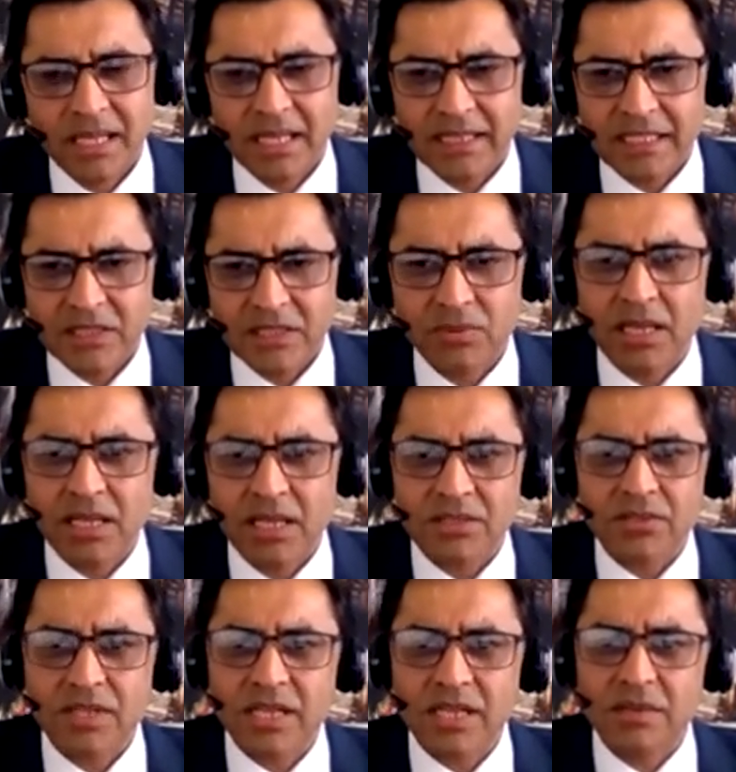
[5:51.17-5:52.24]
And this will
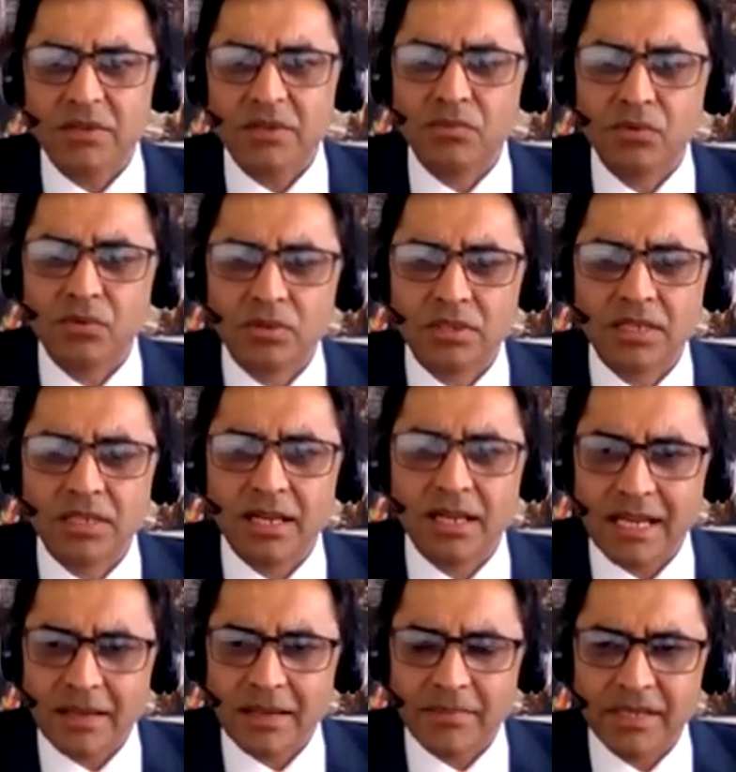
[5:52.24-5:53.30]
also enable more
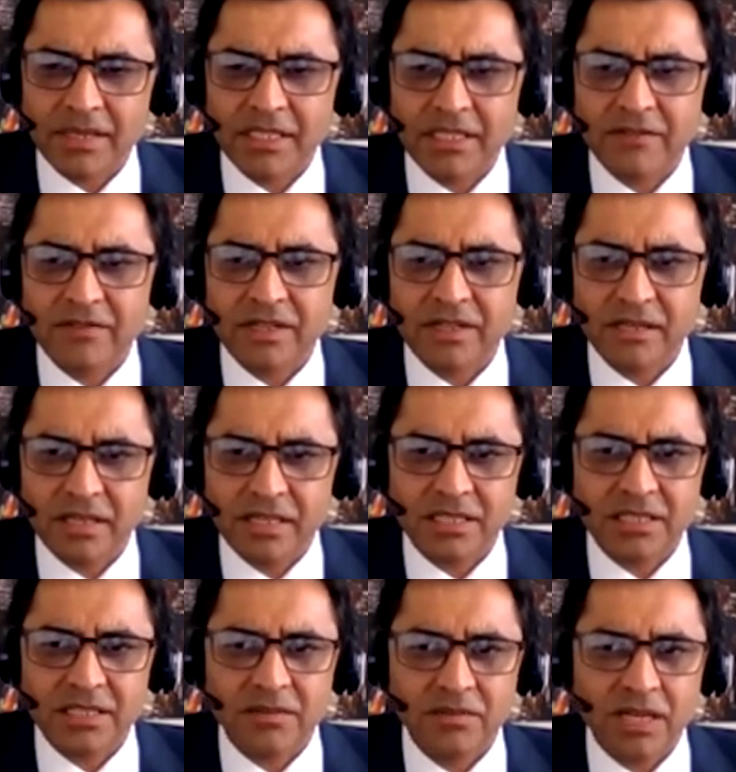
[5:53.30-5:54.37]
collaborative
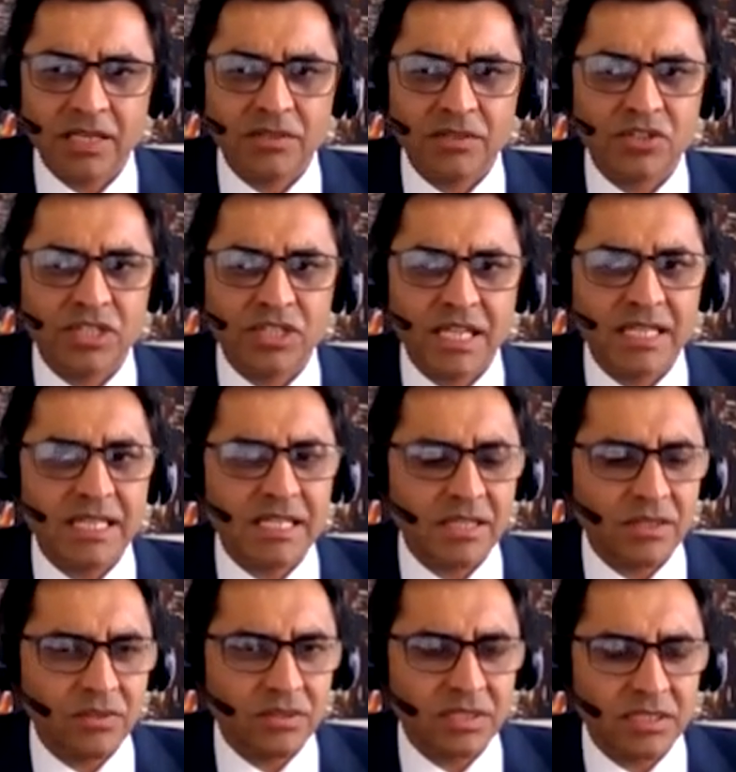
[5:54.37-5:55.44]
industry value chain
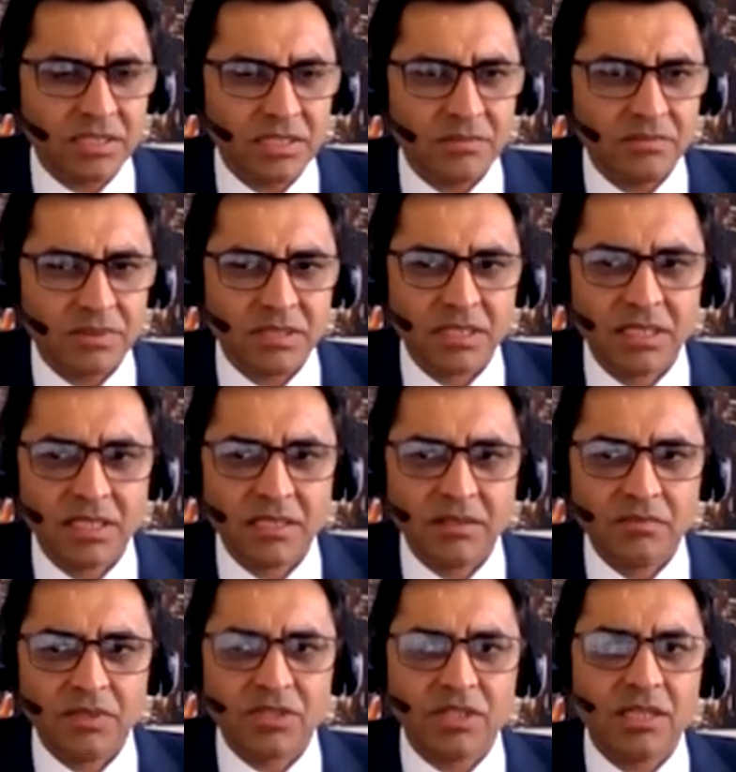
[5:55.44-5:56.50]
ecosystems,
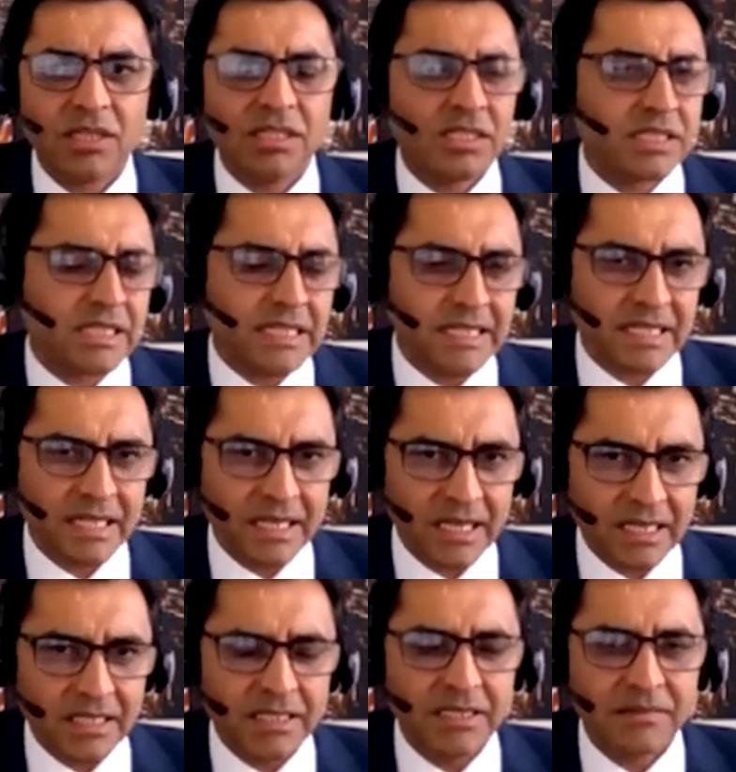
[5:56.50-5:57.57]
which are digitally
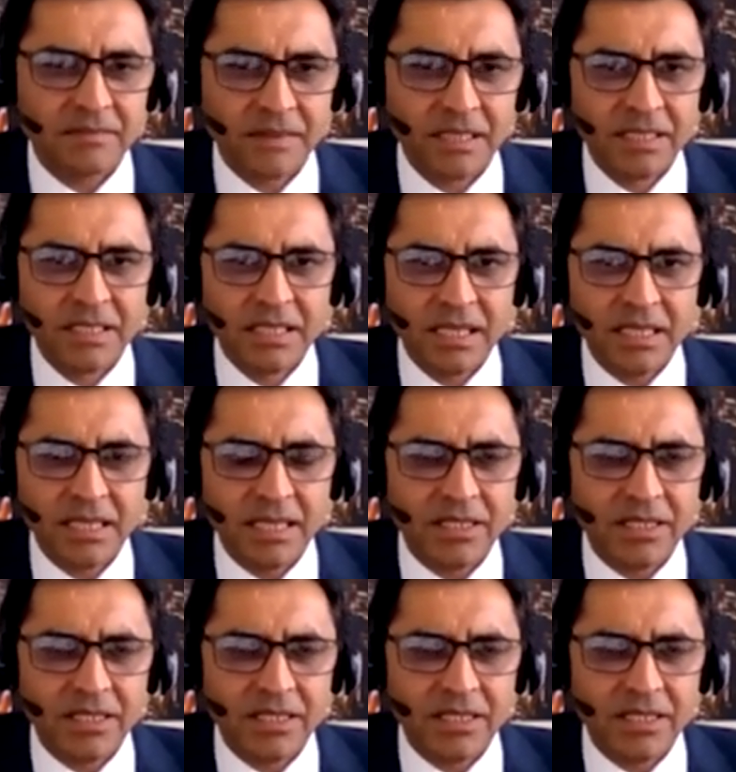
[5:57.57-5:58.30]
connected. And I'd